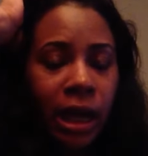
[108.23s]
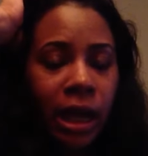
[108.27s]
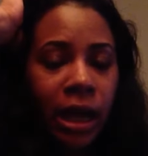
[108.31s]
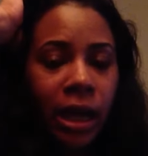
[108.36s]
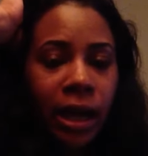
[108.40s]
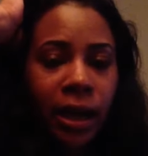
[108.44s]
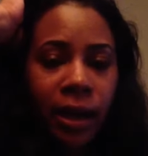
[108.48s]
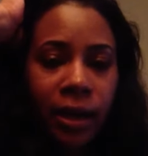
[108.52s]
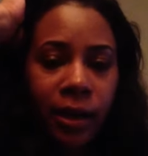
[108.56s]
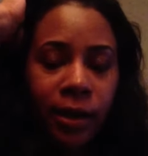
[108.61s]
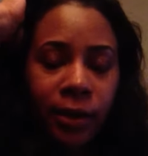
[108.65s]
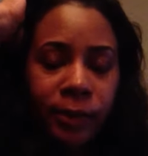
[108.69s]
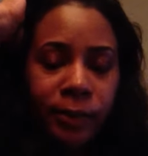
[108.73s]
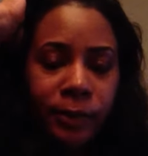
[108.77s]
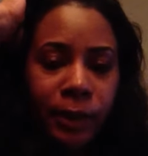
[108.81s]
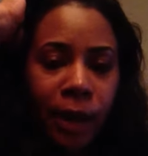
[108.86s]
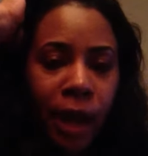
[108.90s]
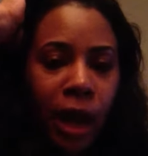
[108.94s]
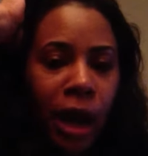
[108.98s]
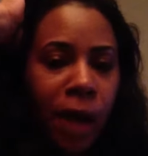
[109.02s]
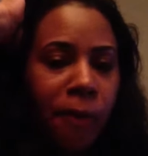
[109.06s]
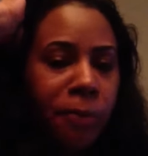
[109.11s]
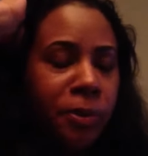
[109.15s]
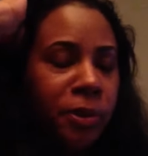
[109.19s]
Um,
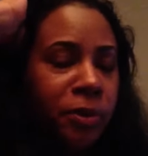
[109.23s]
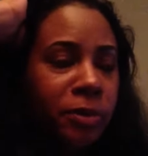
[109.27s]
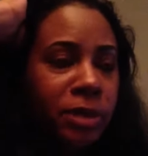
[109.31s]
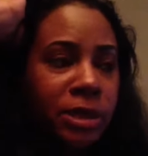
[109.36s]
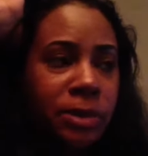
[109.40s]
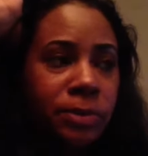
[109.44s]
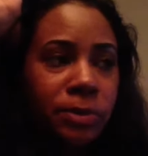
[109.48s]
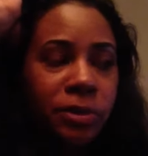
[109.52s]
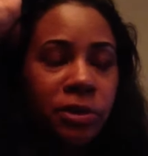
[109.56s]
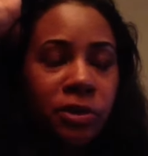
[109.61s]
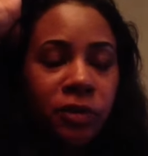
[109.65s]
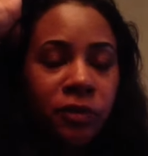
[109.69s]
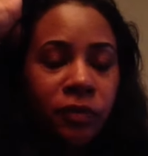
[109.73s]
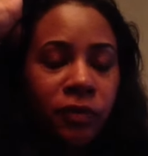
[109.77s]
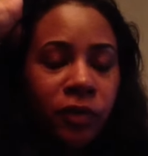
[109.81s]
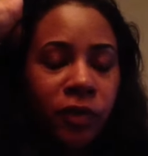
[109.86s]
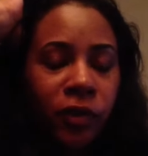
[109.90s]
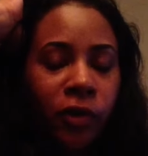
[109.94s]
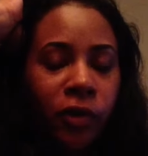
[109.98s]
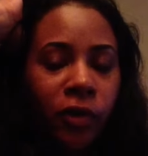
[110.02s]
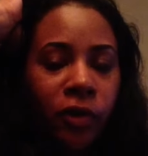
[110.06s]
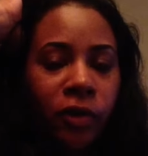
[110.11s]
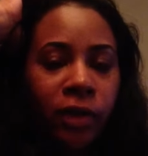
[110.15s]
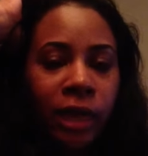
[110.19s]
opera was
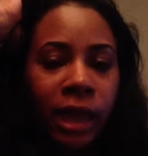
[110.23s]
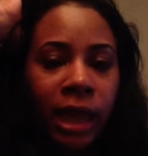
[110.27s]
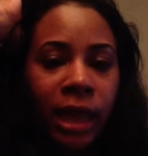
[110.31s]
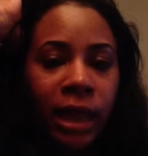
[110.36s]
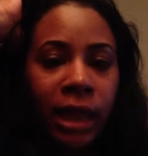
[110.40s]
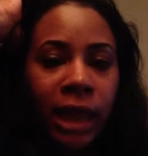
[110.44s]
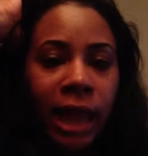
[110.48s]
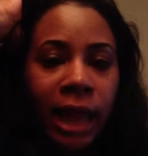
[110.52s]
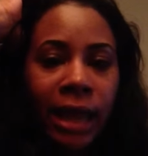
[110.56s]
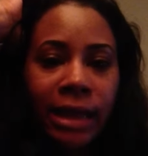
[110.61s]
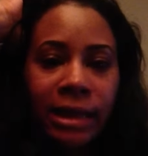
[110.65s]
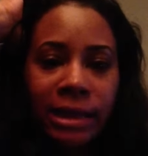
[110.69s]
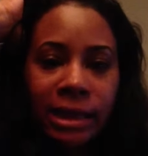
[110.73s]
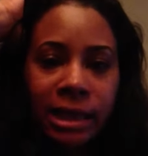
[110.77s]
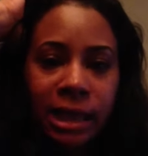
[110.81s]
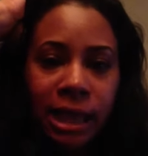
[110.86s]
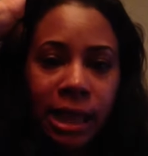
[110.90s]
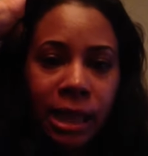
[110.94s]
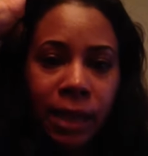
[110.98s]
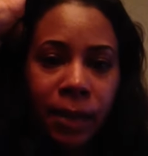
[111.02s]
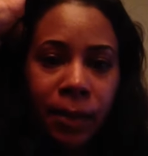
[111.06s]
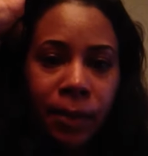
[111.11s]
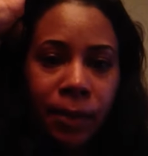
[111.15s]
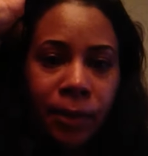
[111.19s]
beautiful. They lightened it
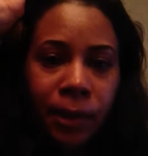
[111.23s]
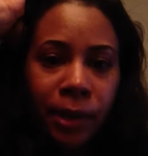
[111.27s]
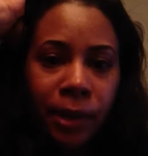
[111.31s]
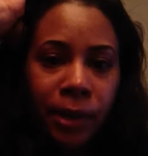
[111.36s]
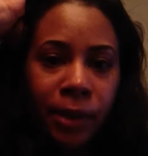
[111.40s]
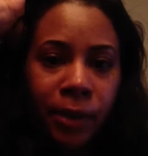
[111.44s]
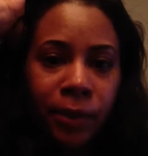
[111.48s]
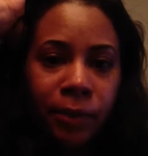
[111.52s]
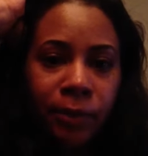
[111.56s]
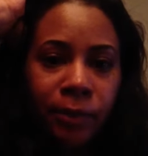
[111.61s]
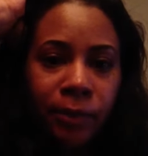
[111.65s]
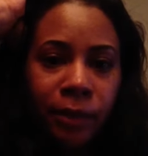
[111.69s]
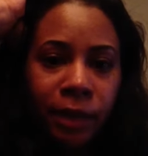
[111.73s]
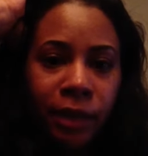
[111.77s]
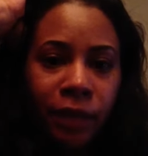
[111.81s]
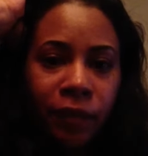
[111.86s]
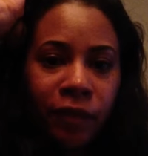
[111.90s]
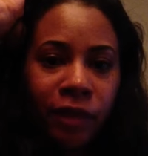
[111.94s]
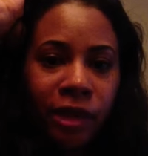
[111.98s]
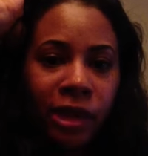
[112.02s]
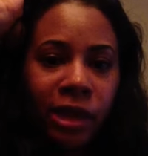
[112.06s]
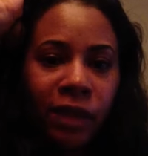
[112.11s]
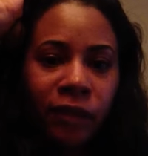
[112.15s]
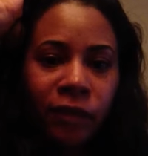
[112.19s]
up. Um,
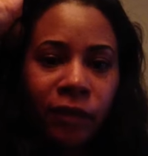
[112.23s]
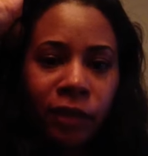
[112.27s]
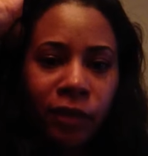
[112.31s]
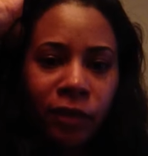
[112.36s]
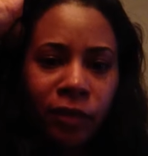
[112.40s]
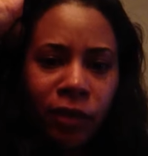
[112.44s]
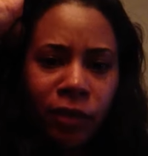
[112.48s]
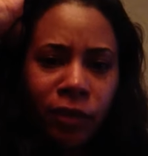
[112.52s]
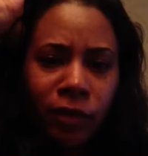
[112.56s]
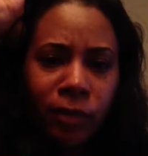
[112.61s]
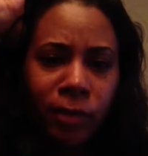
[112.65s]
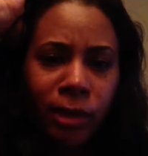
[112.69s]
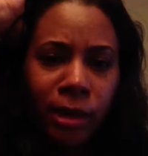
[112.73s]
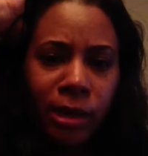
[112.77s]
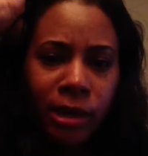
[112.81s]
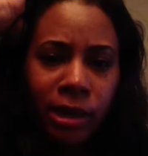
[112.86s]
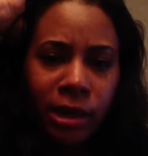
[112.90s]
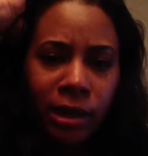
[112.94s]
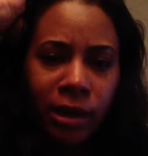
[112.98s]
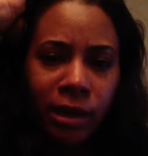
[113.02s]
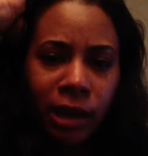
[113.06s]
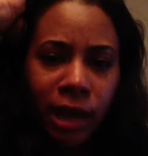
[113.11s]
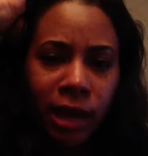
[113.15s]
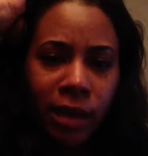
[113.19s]
if any of you have ever been
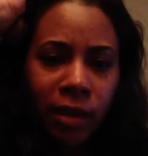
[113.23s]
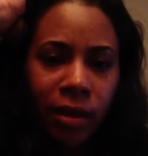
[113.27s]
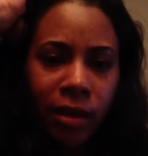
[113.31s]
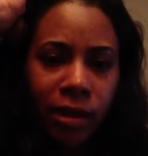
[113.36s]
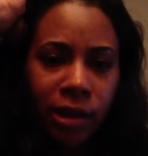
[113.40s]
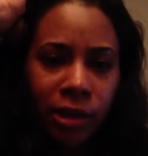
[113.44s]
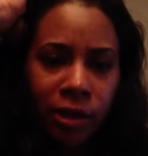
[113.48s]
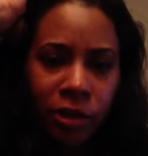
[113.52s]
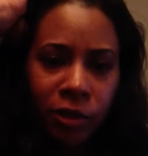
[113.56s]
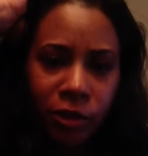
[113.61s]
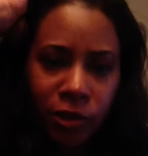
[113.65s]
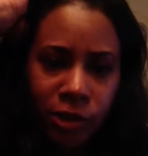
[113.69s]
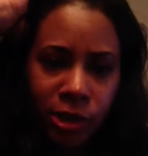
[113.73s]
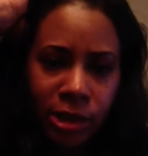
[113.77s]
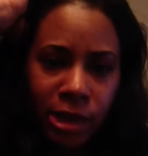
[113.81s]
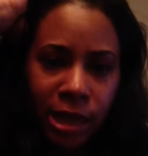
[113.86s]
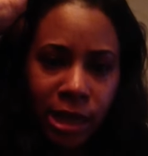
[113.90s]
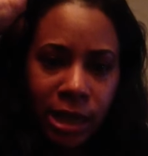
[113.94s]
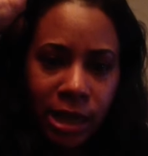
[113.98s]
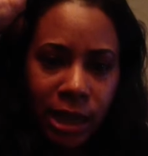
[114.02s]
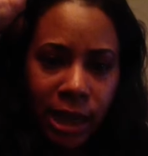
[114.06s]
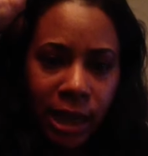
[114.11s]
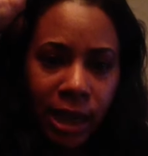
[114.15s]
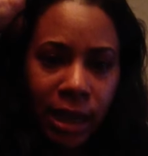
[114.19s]
there, like on a
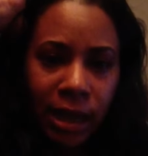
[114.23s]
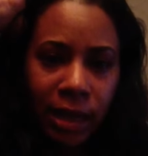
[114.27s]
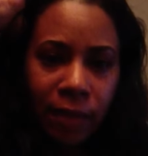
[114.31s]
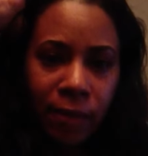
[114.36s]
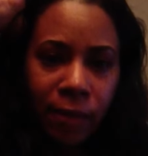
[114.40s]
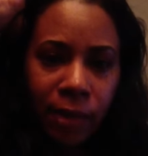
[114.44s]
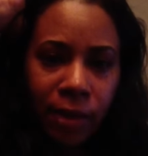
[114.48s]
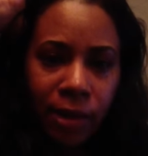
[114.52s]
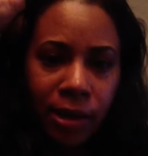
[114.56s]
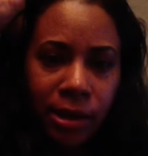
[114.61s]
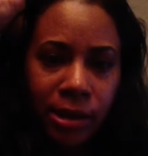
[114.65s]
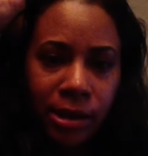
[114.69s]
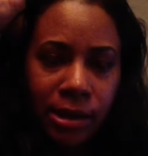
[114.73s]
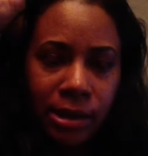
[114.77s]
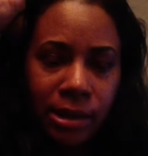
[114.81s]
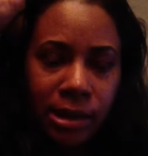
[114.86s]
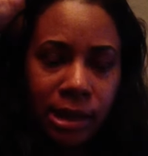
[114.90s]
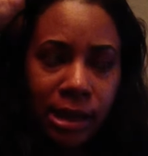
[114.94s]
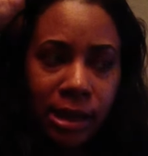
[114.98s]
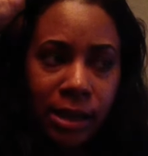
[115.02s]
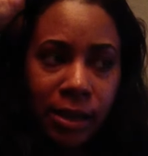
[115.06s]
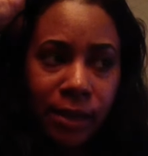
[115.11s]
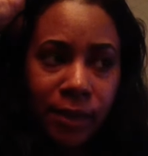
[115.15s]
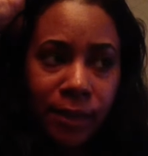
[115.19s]
Thursday night, where it's
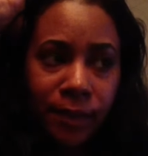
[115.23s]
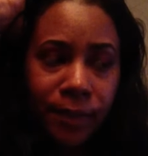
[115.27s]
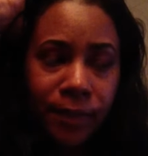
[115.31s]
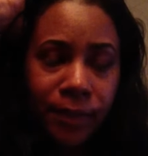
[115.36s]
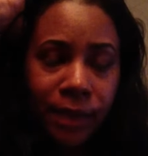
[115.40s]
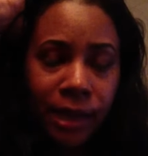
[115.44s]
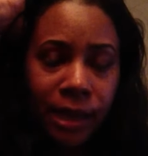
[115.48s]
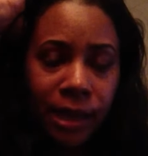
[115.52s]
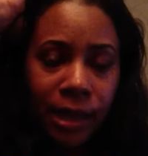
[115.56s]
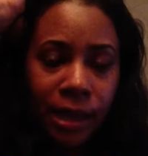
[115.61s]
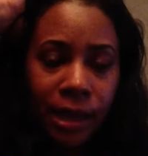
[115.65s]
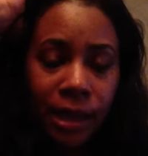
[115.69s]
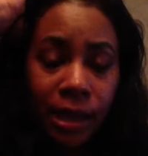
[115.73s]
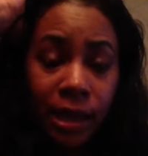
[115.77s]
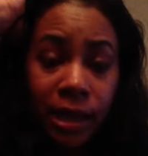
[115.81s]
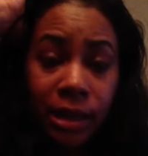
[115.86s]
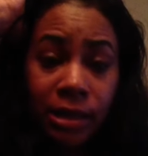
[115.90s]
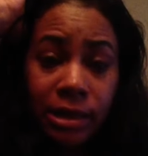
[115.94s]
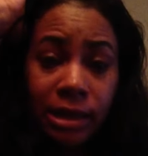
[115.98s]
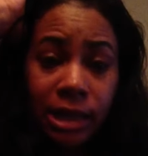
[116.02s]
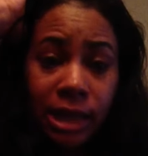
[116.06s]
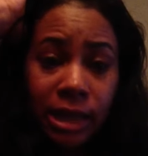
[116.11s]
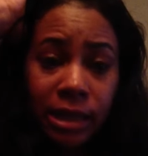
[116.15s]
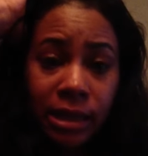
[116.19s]
um,
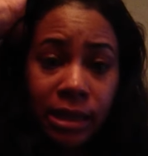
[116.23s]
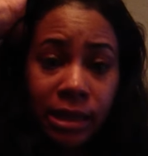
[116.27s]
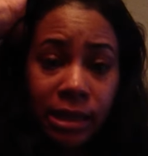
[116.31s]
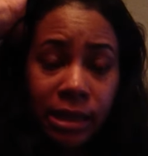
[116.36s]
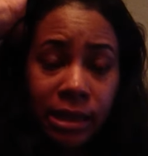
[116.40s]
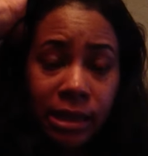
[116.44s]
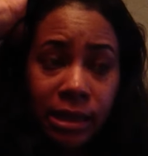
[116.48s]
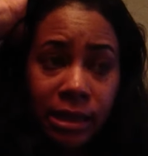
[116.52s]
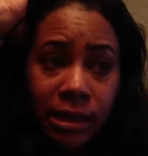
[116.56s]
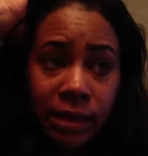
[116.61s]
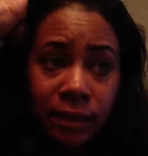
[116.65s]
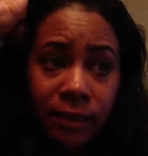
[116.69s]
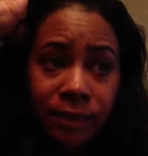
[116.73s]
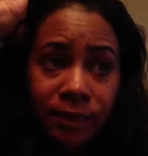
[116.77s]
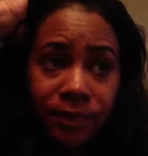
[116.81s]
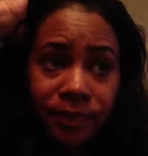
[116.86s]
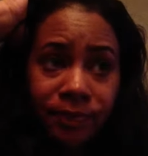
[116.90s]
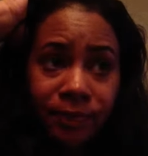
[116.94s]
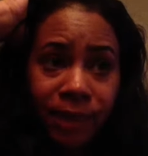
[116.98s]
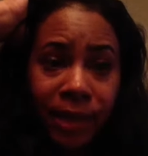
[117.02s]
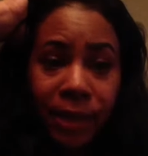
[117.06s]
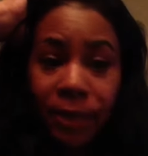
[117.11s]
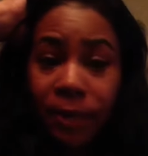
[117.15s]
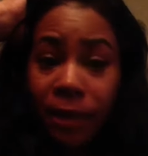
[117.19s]
it's like the
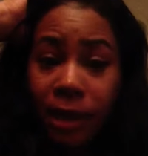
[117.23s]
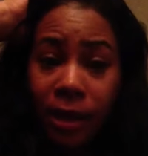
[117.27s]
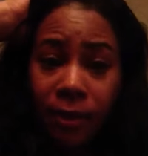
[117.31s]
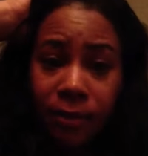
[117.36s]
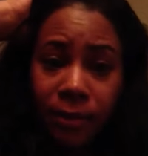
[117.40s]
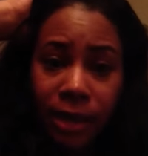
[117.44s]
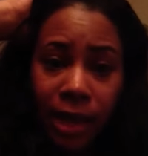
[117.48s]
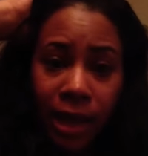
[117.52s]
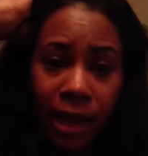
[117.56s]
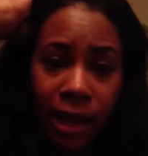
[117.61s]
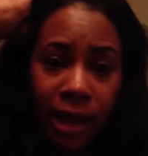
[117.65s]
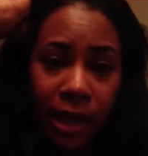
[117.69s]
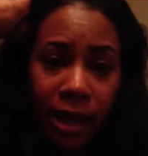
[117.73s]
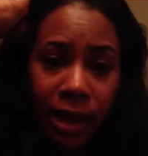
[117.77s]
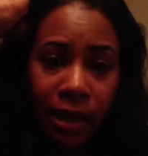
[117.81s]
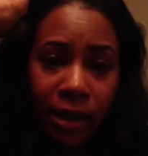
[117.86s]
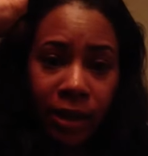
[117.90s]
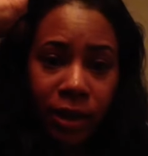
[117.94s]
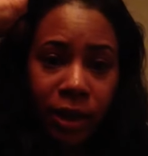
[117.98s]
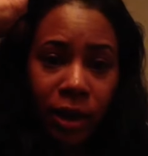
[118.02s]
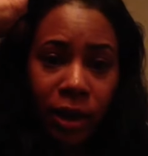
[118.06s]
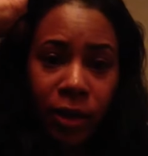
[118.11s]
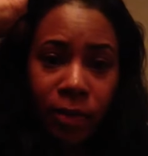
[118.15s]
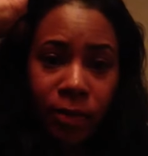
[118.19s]
hip hop
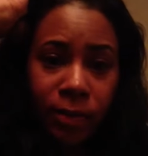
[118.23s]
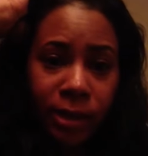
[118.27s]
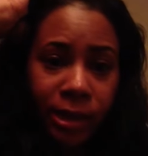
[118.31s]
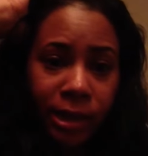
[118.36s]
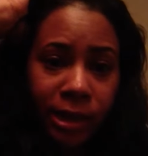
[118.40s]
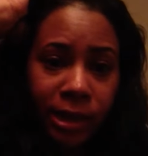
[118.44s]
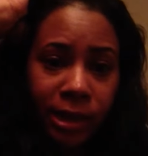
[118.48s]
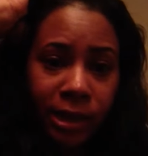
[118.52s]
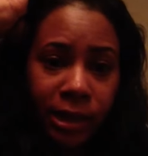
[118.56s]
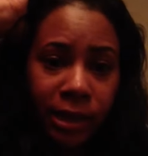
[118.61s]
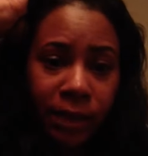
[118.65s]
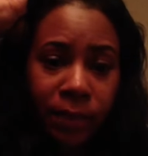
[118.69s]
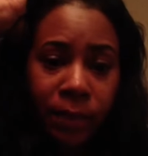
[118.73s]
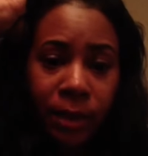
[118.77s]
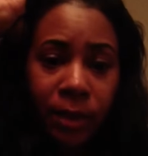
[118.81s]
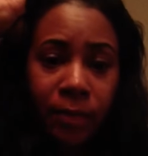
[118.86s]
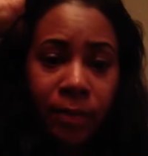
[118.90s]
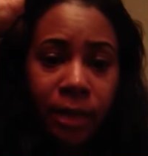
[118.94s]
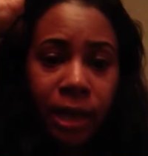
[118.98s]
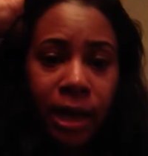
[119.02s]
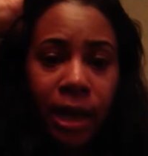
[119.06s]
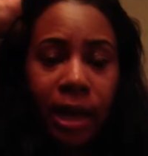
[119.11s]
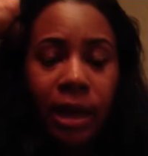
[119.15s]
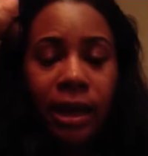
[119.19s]
night, R and B, hip hop
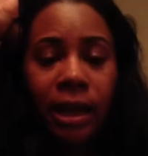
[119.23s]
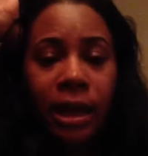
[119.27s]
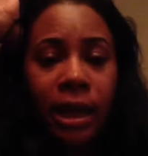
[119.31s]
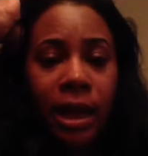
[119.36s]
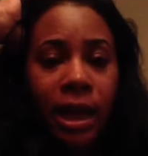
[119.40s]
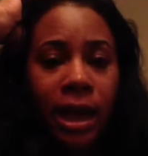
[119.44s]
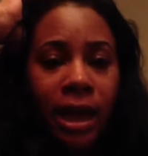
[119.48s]
night.